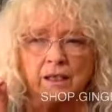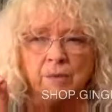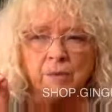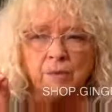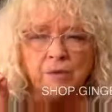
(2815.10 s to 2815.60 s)

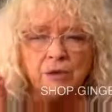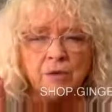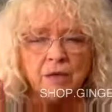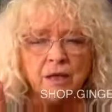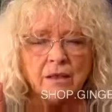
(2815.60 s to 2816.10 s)
"Mom, do you
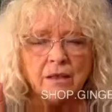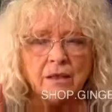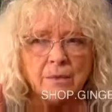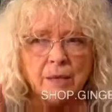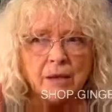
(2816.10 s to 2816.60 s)
realize
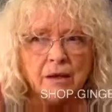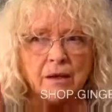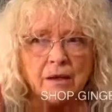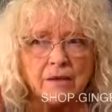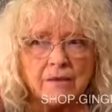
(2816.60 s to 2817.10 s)
it's
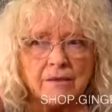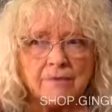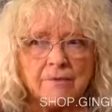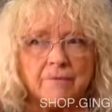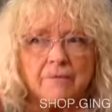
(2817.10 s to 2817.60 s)
midnight?"
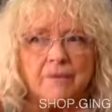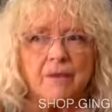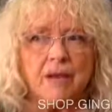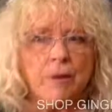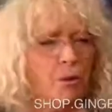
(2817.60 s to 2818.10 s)

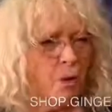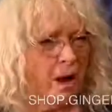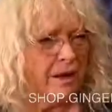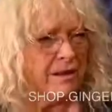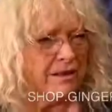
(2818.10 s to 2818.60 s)
I went,
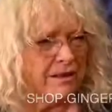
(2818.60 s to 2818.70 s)
"What?"